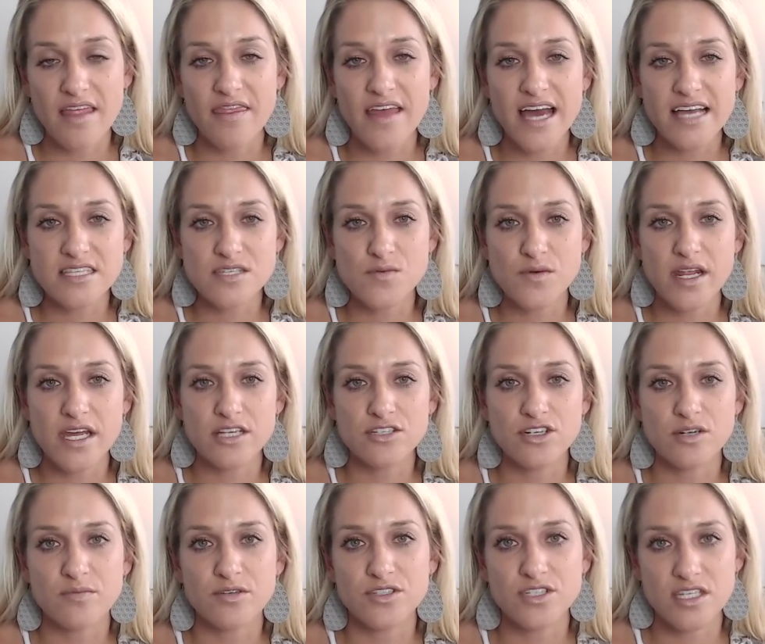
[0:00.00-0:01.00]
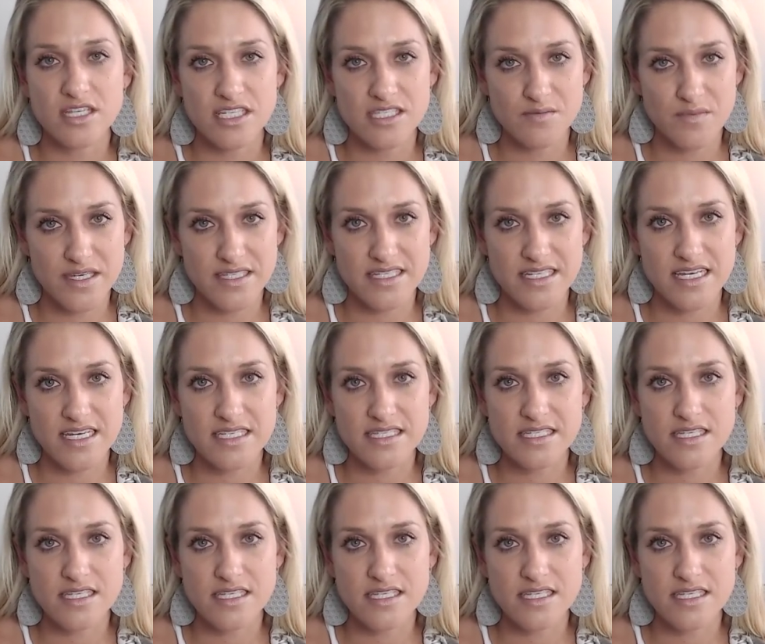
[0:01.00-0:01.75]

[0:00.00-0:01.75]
And that's what I attribute to this business.